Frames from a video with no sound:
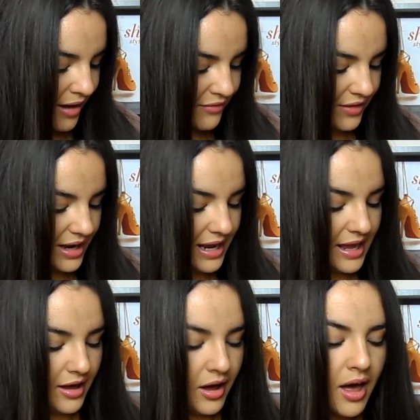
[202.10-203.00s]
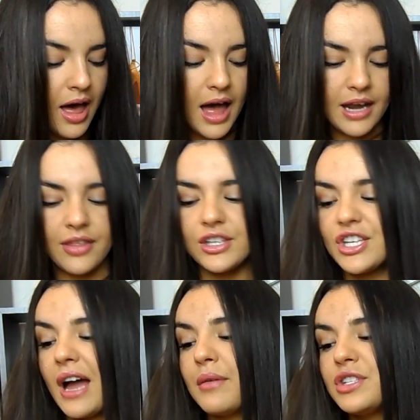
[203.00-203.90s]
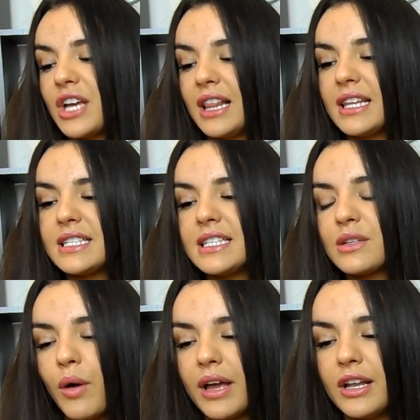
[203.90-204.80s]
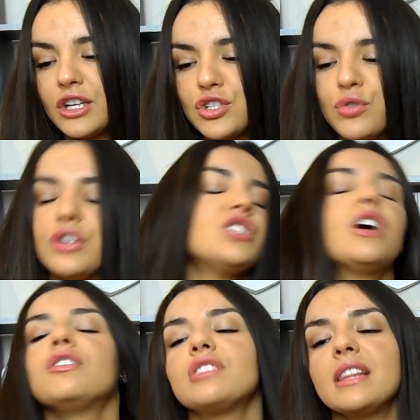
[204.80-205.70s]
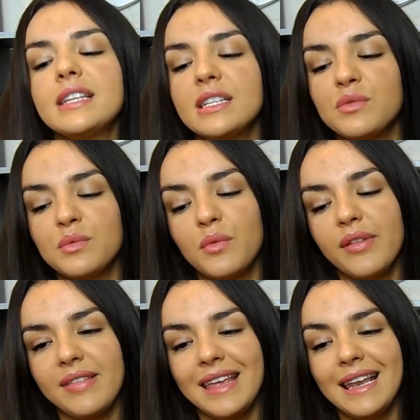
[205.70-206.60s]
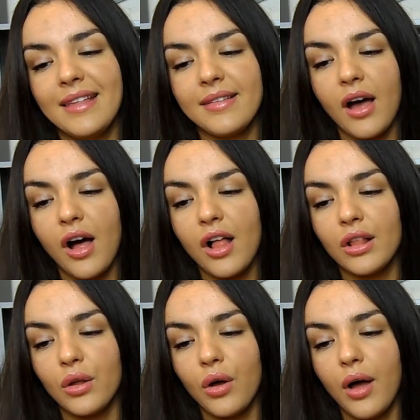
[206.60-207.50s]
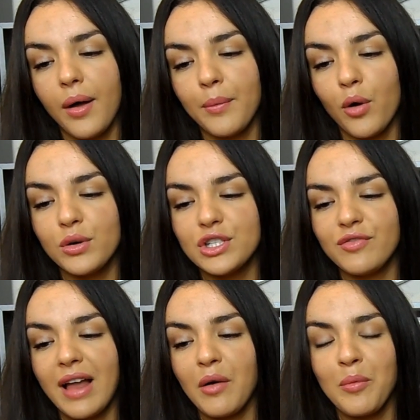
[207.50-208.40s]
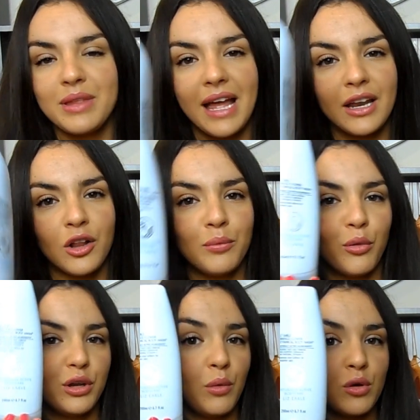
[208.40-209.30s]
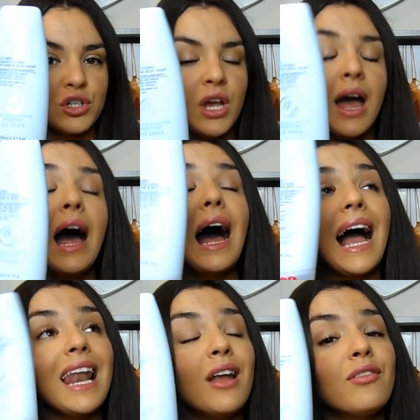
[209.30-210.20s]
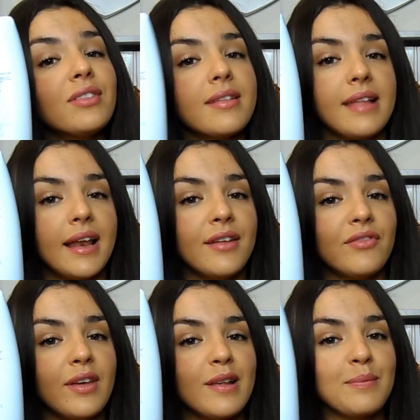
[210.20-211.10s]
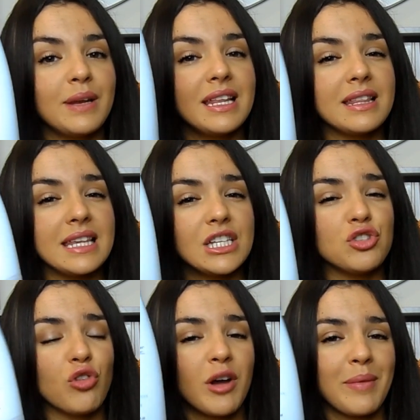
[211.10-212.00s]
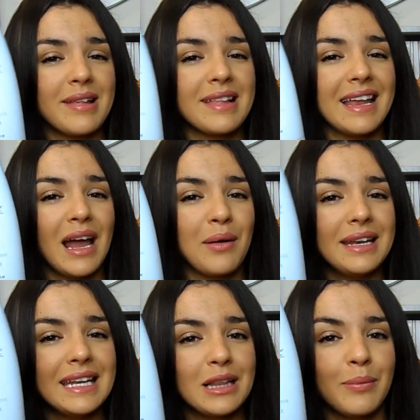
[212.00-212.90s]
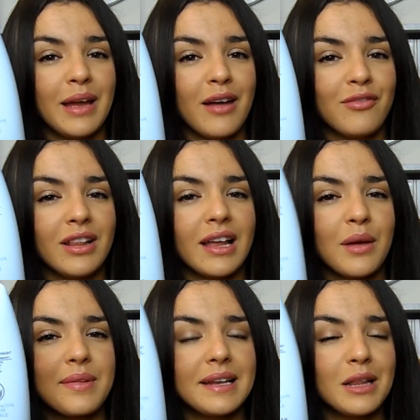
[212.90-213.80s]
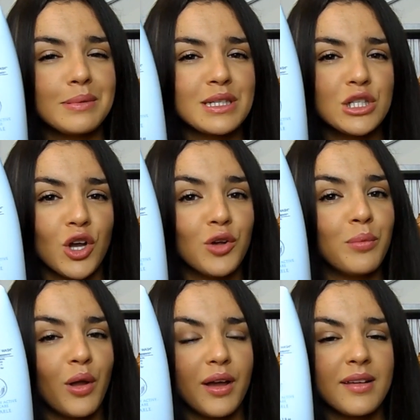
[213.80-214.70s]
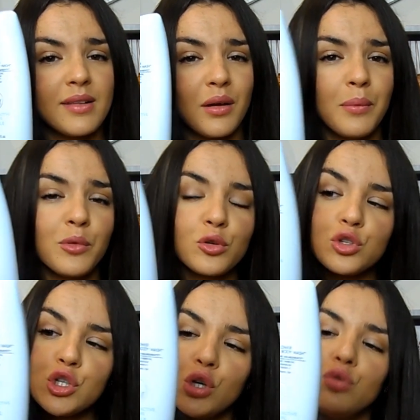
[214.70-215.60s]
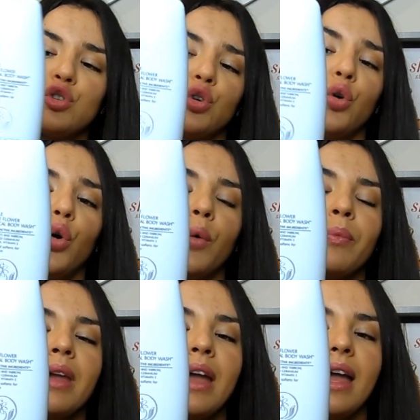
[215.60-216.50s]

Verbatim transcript: have in here? Another shower gel. This is quite a luxurious shower gel. This is, was the Liz Earle um, Orange Flower Botanical Body Wash. I love the scent of this, but it did dry my skin out a little bit. I felt like it was a little bit soap-like, so I'm not too sure